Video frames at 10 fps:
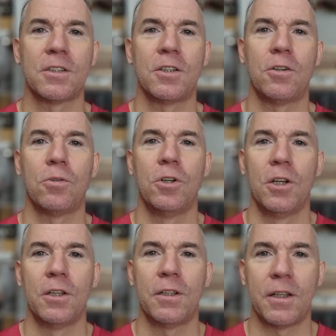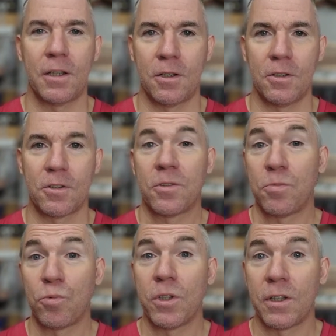So that can cause
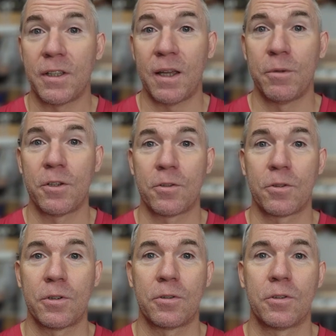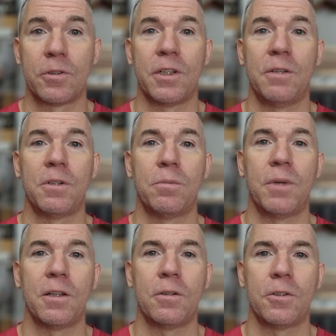really damage or even
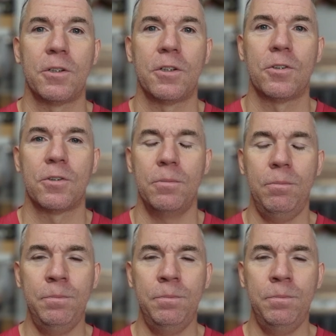medical conditions.